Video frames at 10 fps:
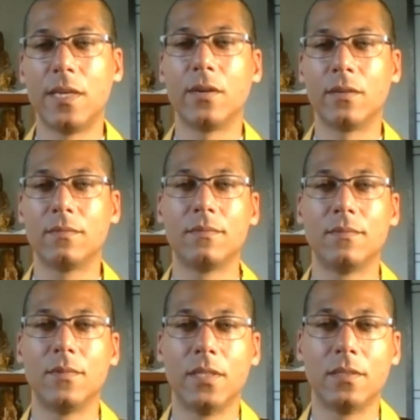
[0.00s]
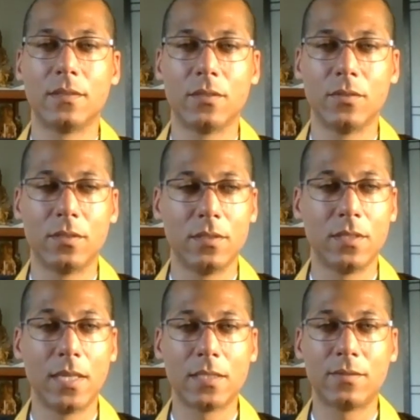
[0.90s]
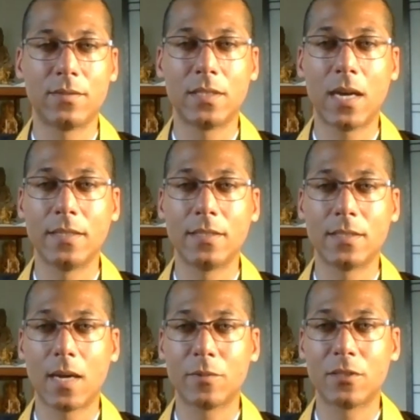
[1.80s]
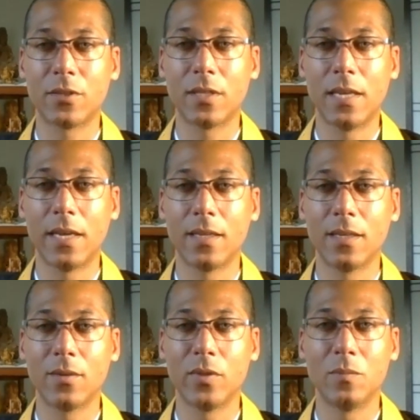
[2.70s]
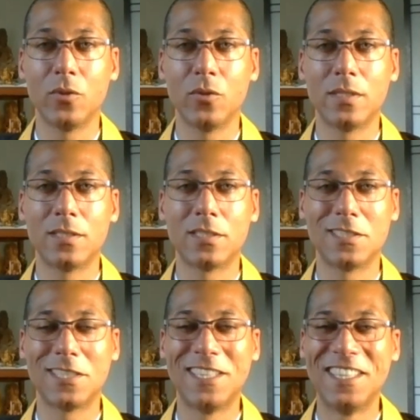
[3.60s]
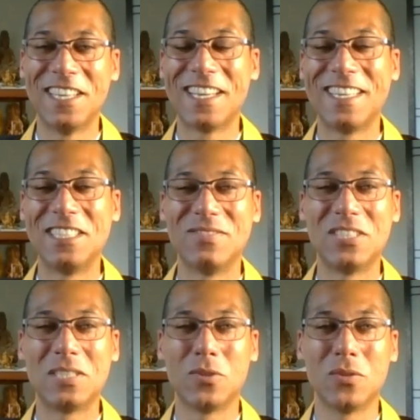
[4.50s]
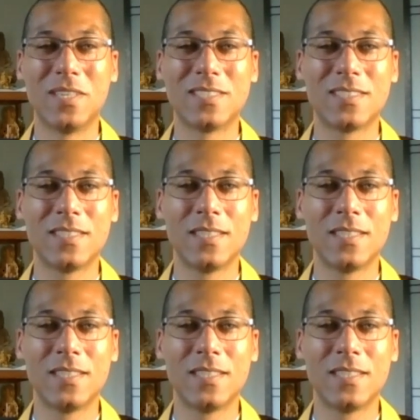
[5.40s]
there, right? So it's not as if the tide stops during the day when the moon isn't visible to us.